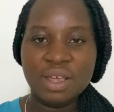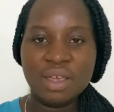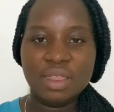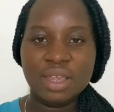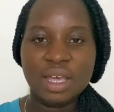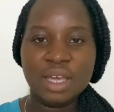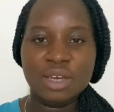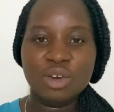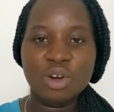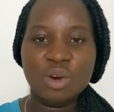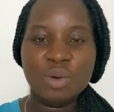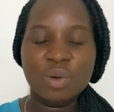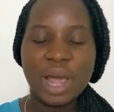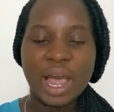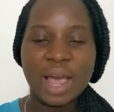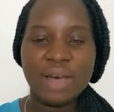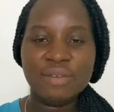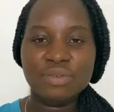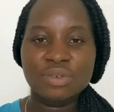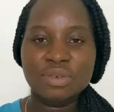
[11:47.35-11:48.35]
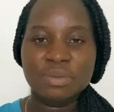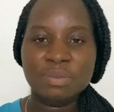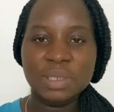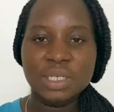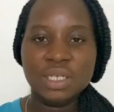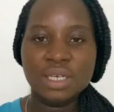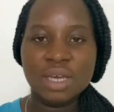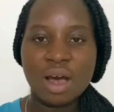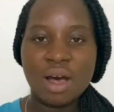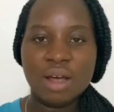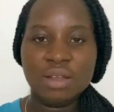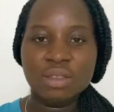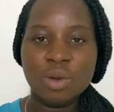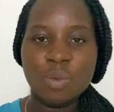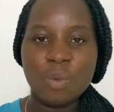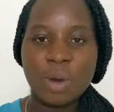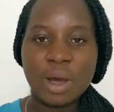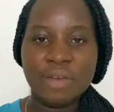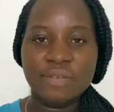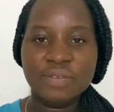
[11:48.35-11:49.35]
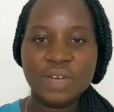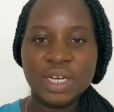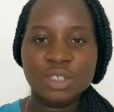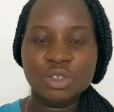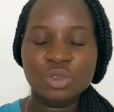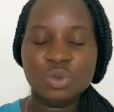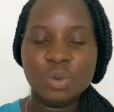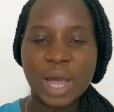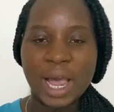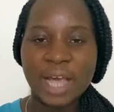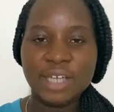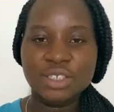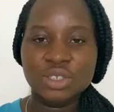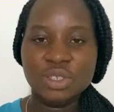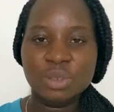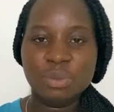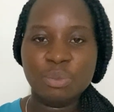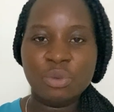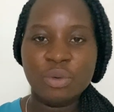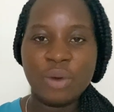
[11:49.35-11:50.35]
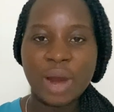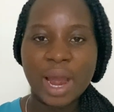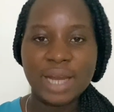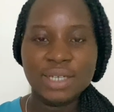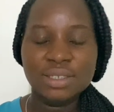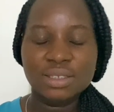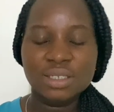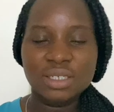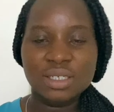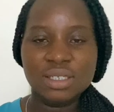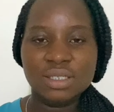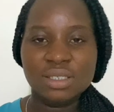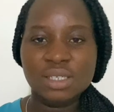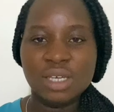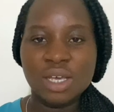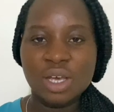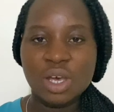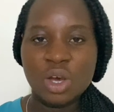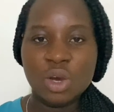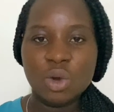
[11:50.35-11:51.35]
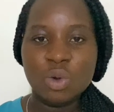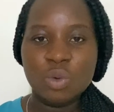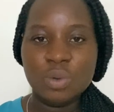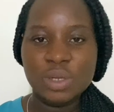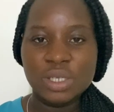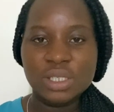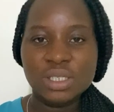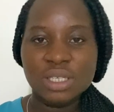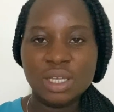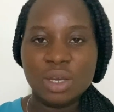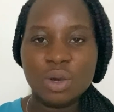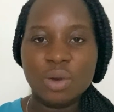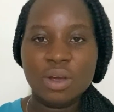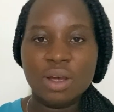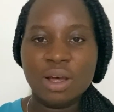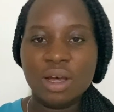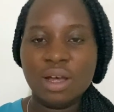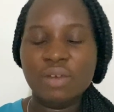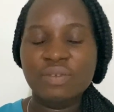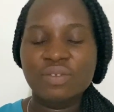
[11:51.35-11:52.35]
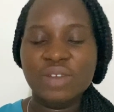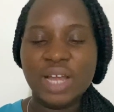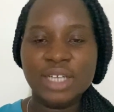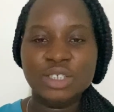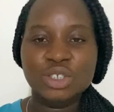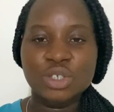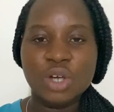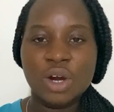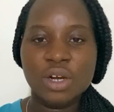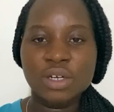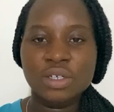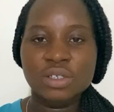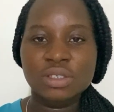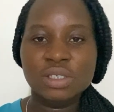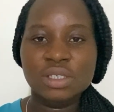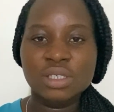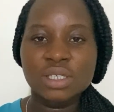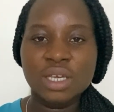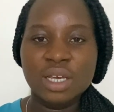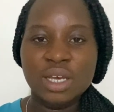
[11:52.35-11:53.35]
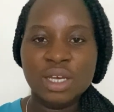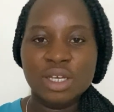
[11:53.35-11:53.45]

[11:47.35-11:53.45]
that you don't have to be on the Wi-Fi to actually practice Quizlet flashcards.